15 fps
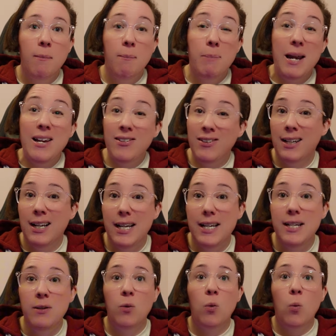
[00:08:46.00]

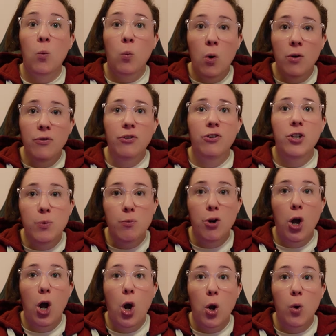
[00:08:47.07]
Basically, once you
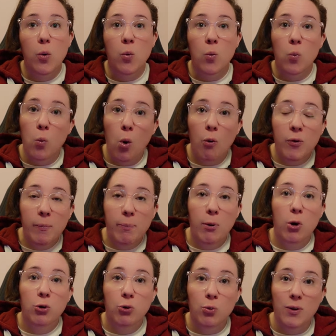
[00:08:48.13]
know what the
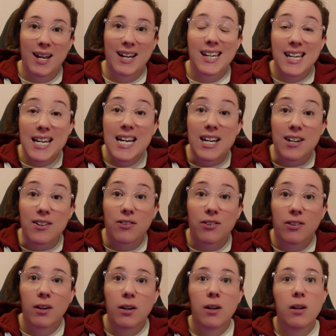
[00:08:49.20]
bottleneck
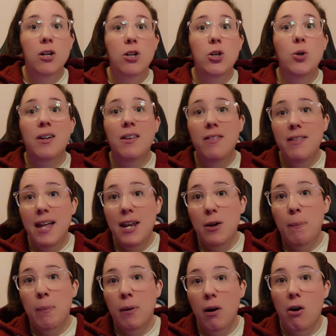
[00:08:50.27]
is, you can then
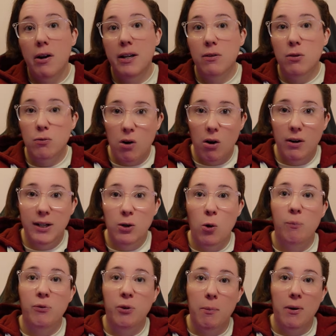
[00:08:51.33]
apply the right
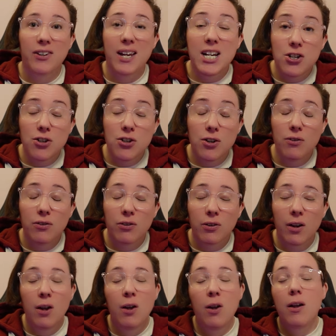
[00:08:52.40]
optimizations,
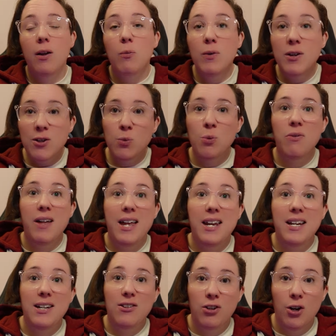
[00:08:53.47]
which will then
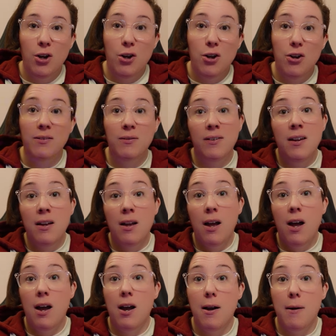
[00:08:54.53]
in turn
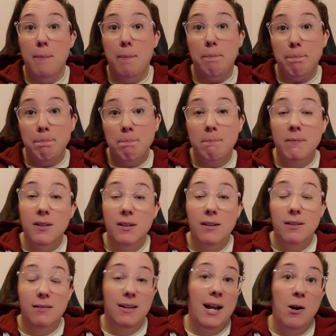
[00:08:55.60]

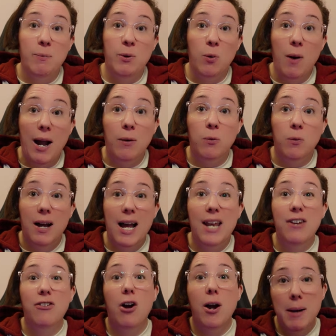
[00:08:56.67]
help you out.
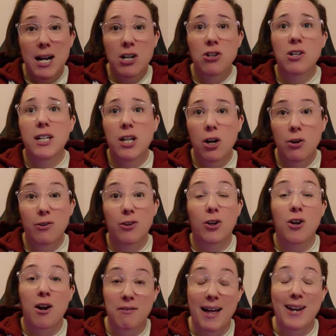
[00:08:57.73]
And I'm actually going to
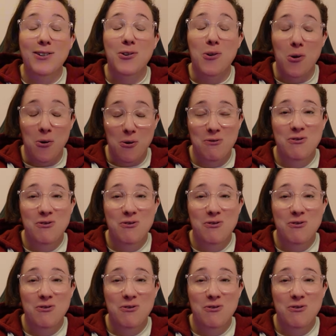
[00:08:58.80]
cover that off